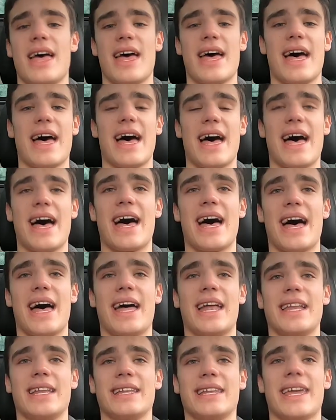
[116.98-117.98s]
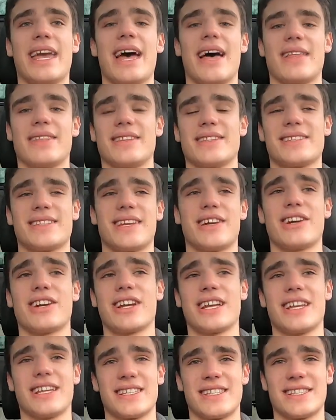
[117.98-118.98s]
And yeah, the
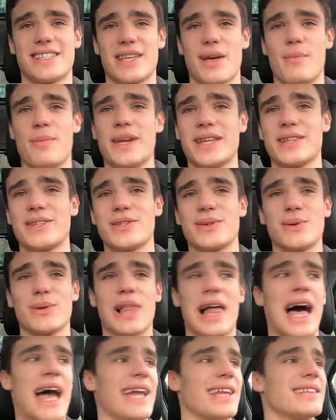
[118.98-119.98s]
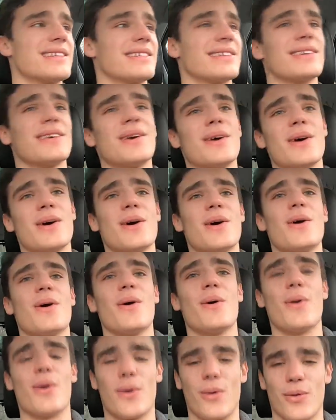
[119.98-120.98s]
steering is a bit too light,
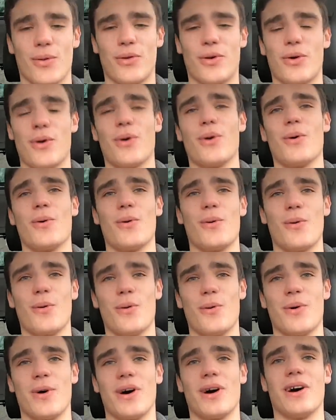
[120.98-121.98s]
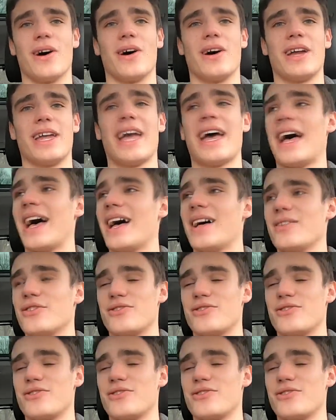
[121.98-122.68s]
although yeah, it